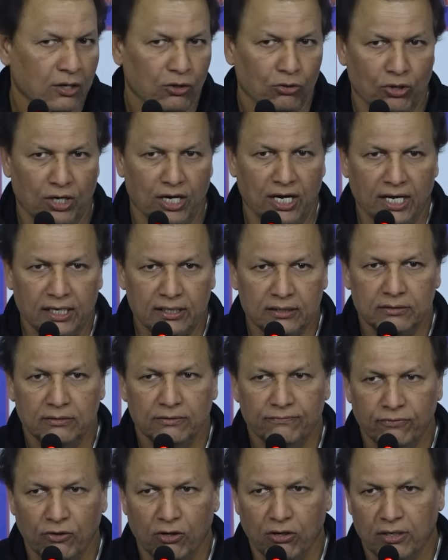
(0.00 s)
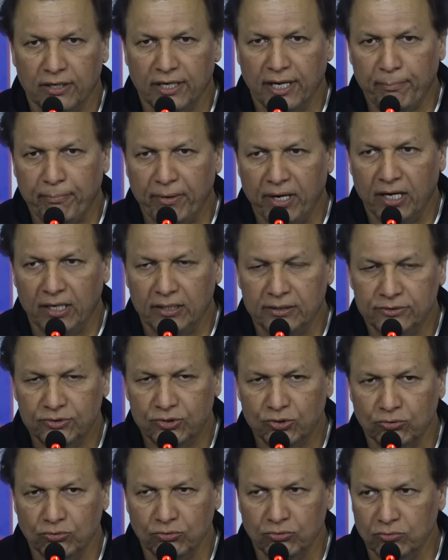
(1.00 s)
good luck for Nepal
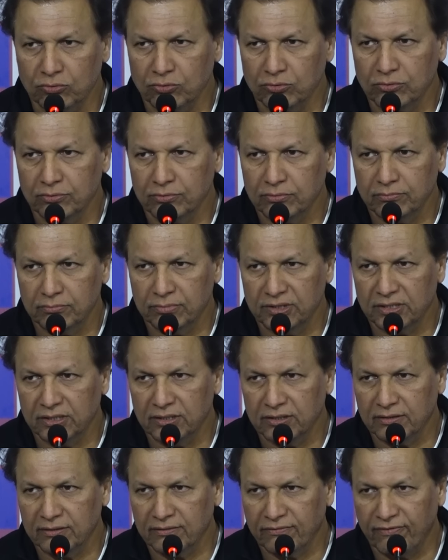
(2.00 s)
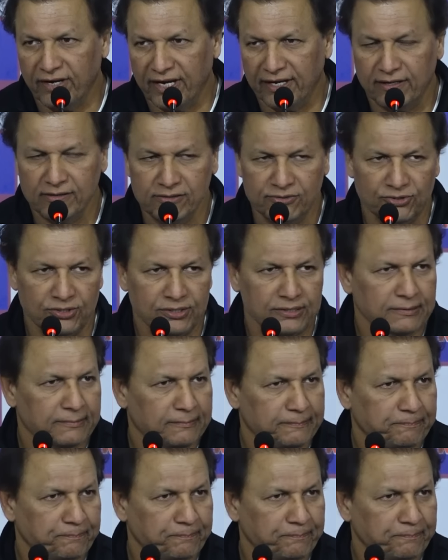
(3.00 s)
to be finals.